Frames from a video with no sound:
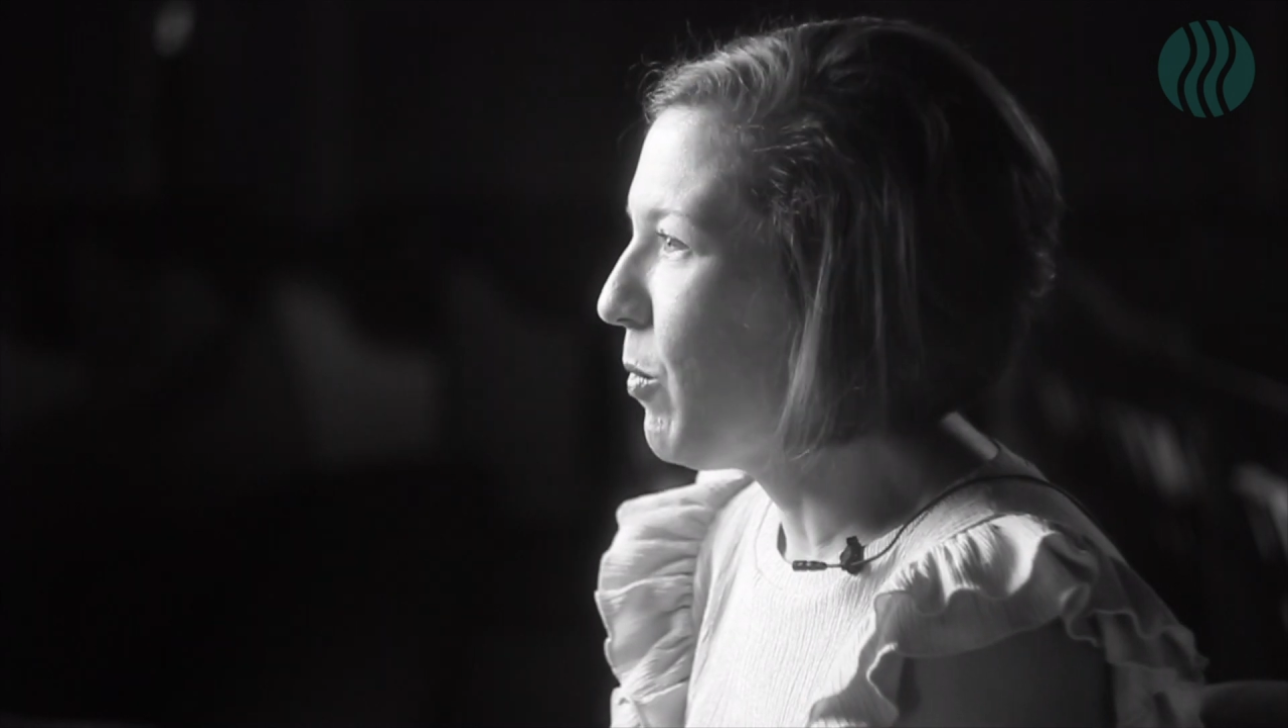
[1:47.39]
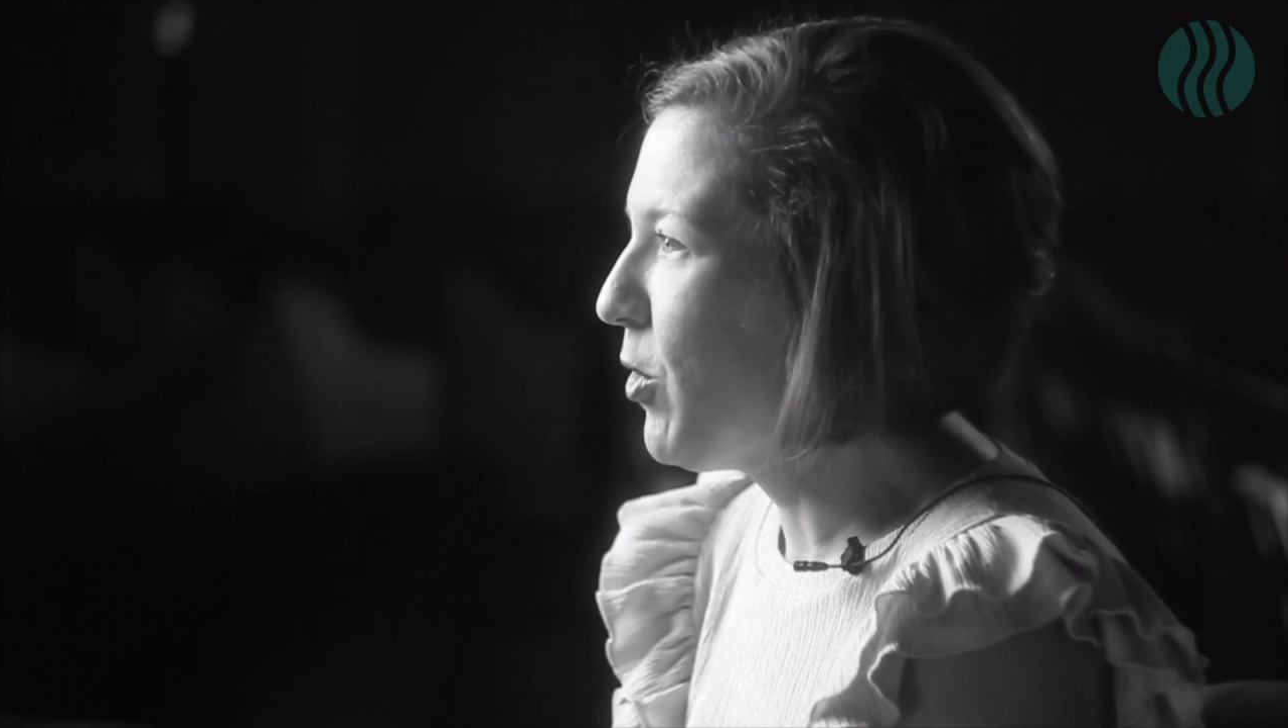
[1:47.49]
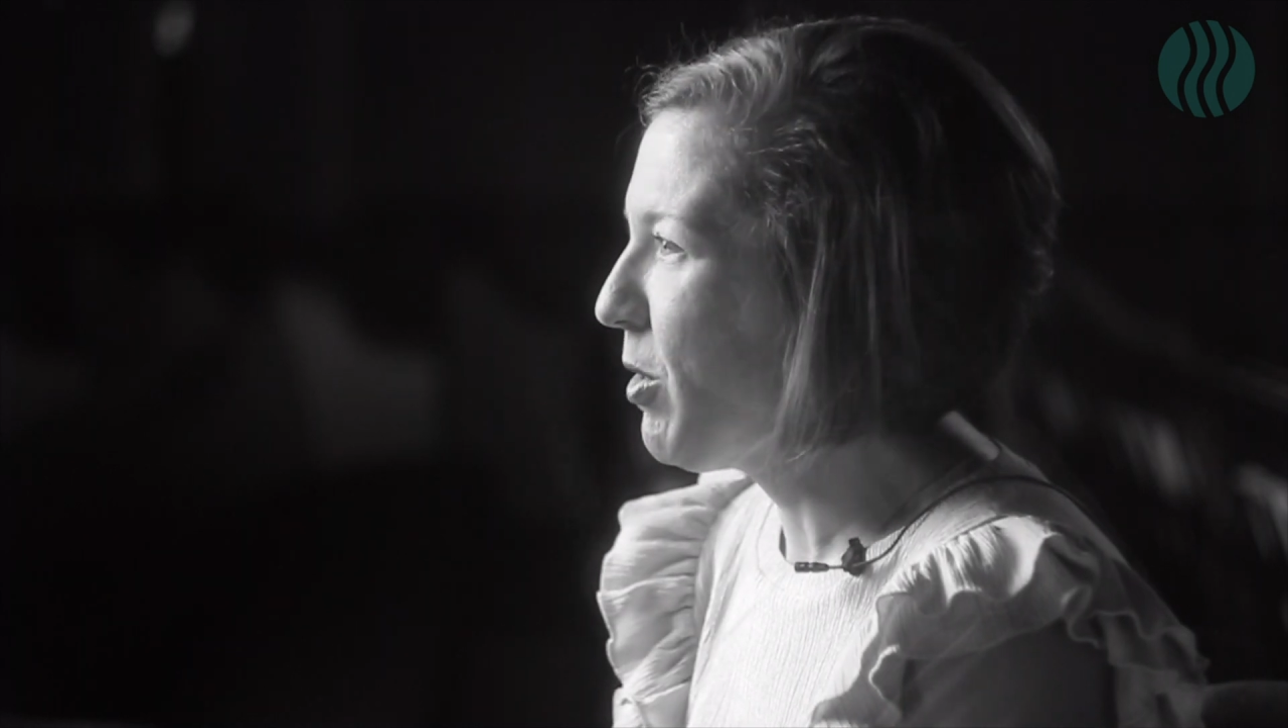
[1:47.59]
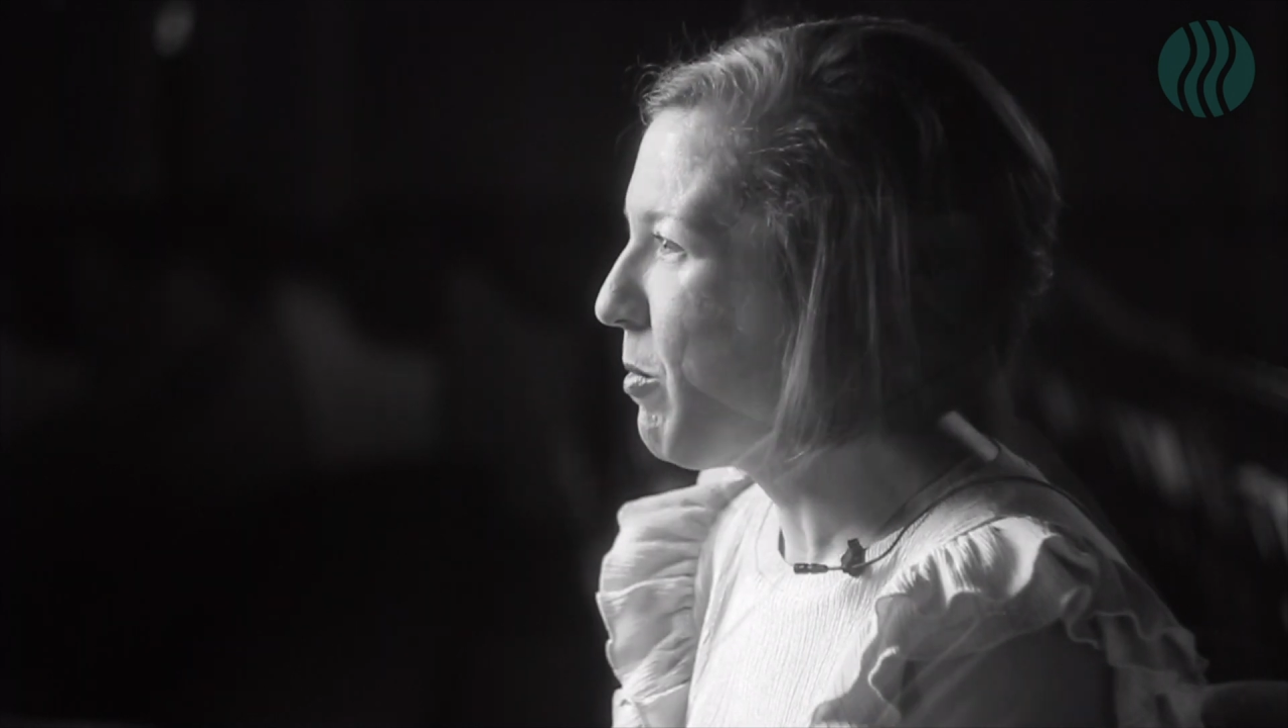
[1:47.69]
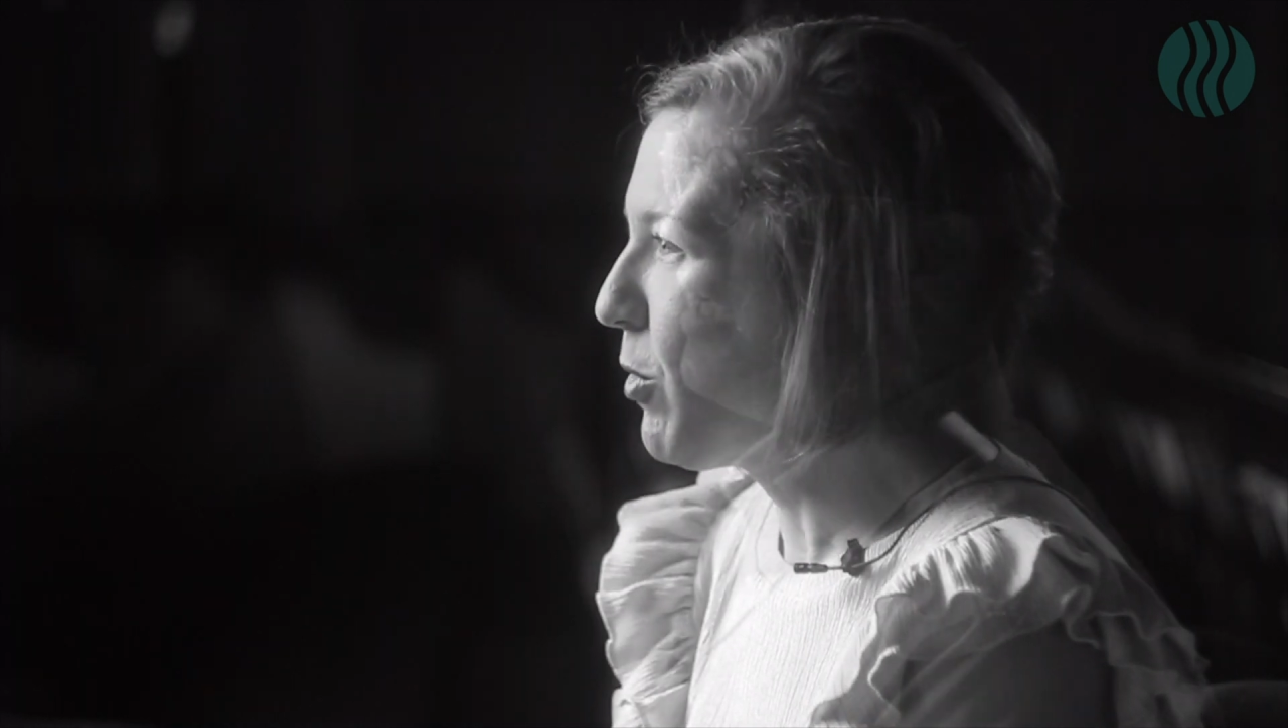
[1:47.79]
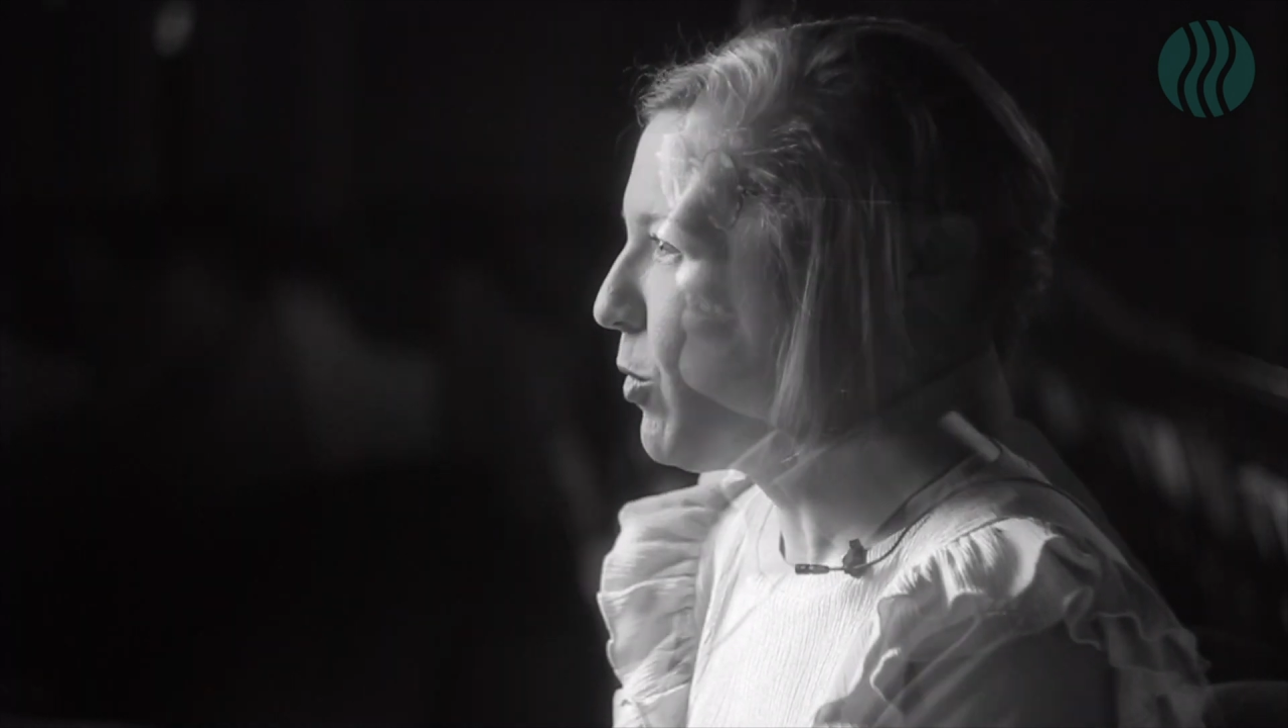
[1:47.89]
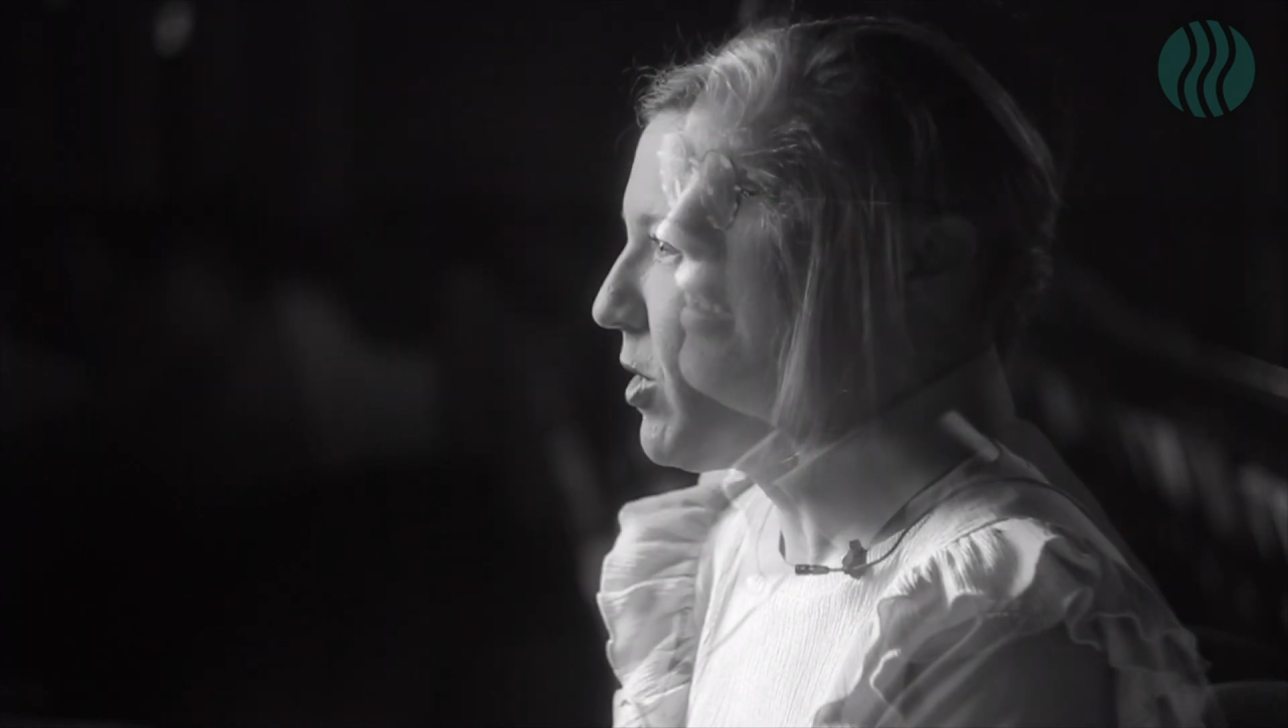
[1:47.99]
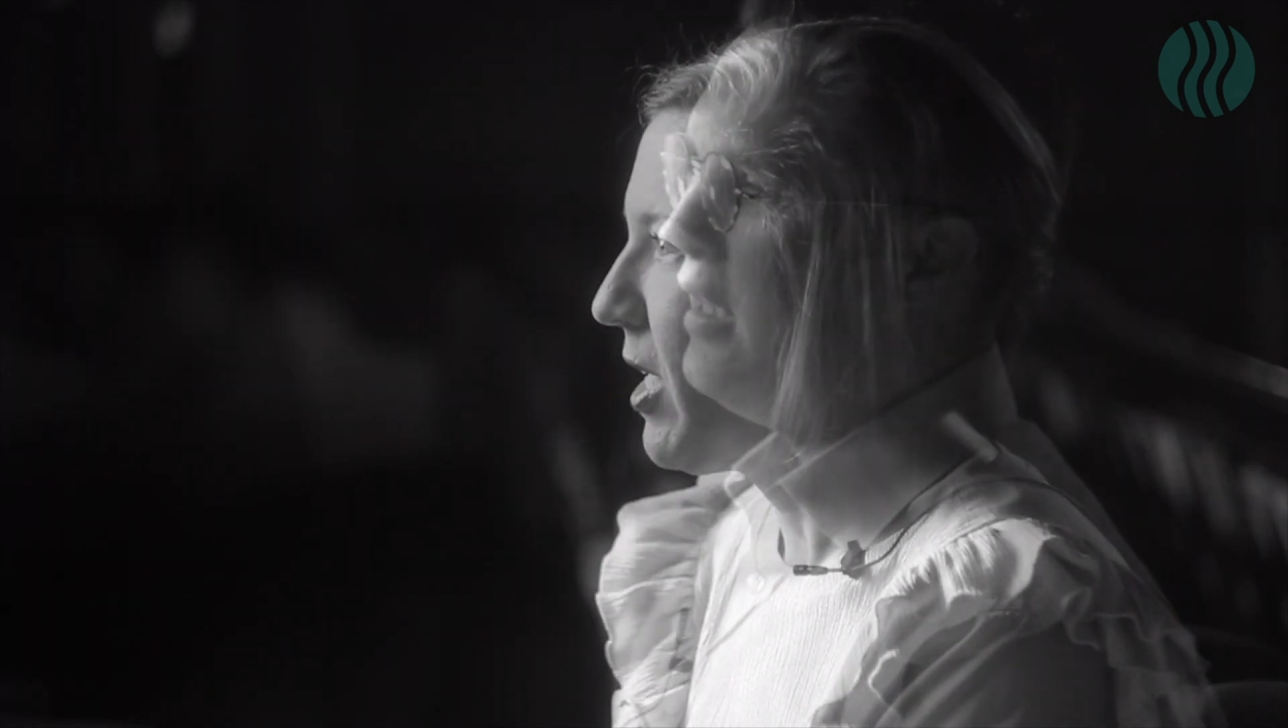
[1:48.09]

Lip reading: worship the Lord